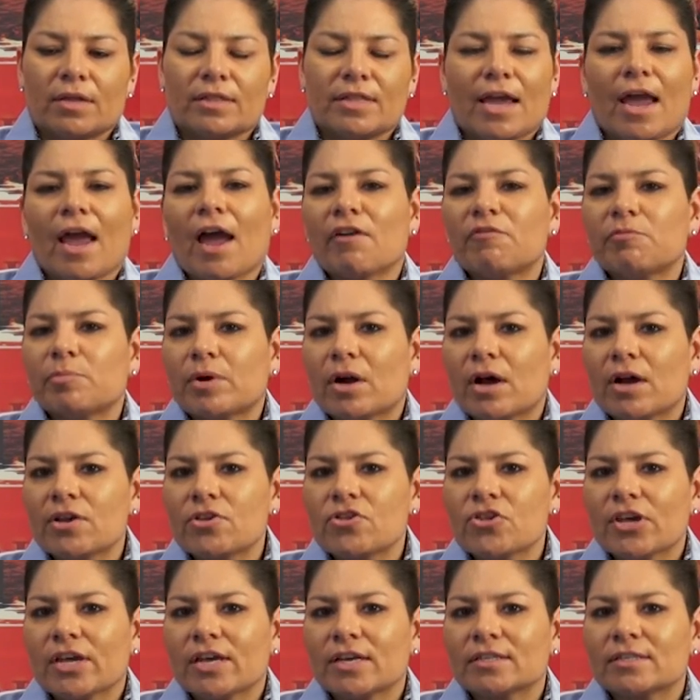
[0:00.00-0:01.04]
They have
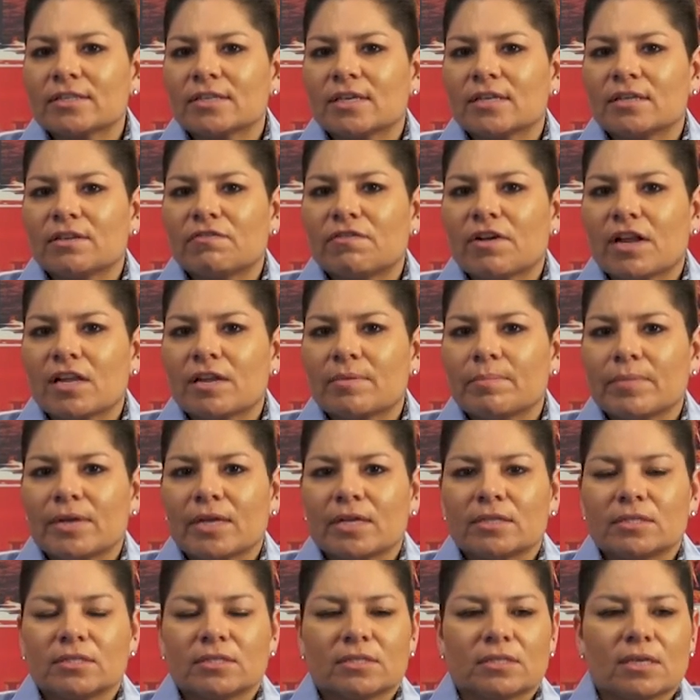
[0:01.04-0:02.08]
projects and
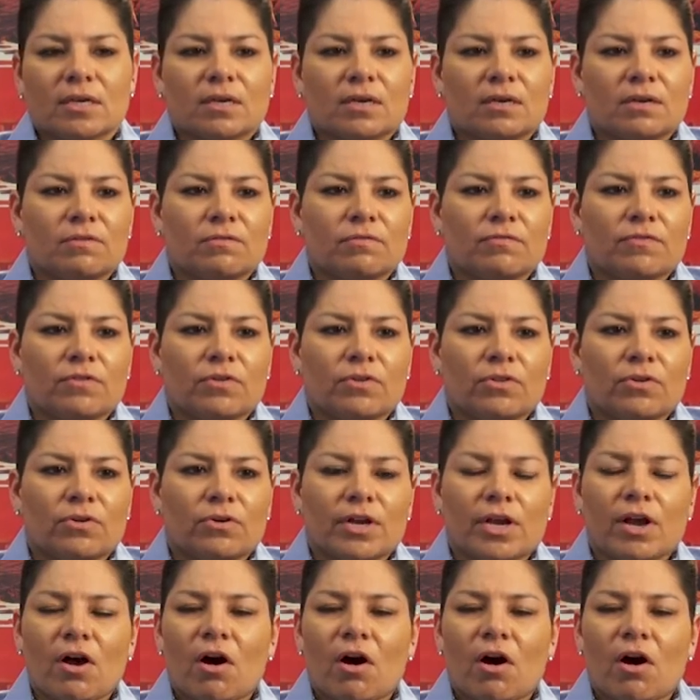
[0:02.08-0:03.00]
developments for their